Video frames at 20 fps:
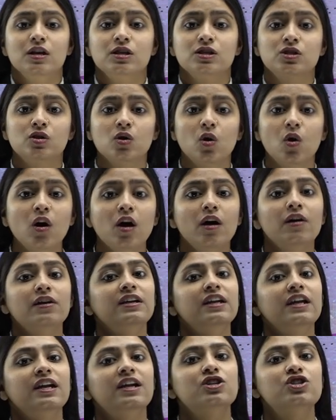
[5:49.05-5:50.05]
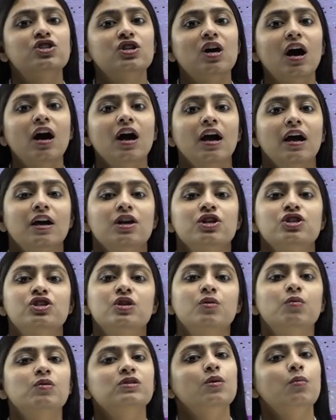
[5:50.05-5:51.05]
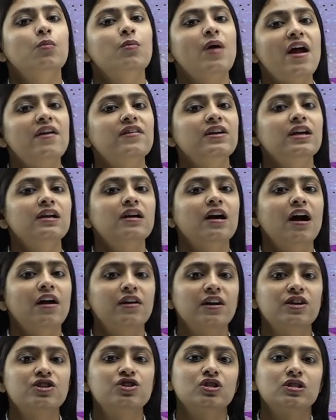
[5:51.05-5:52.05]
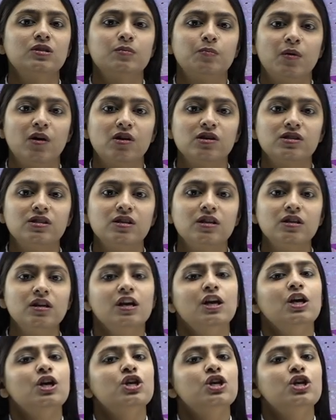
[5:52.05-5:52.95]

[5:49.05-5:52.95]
So Neerja, she was a very courageous person.